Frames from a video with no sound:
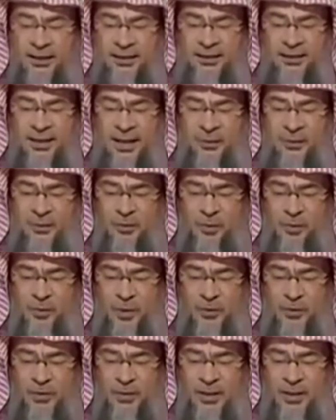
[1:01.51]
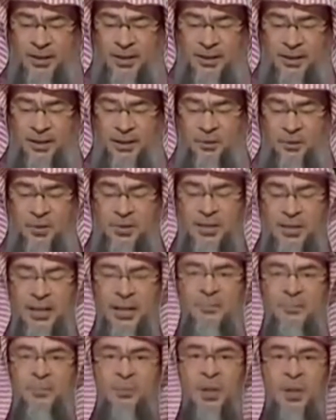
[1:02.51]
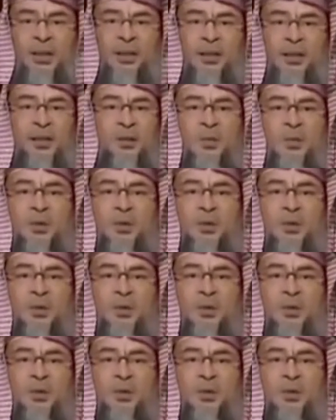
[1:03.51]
At the time of the Prophet alayhi salatu wasalam, there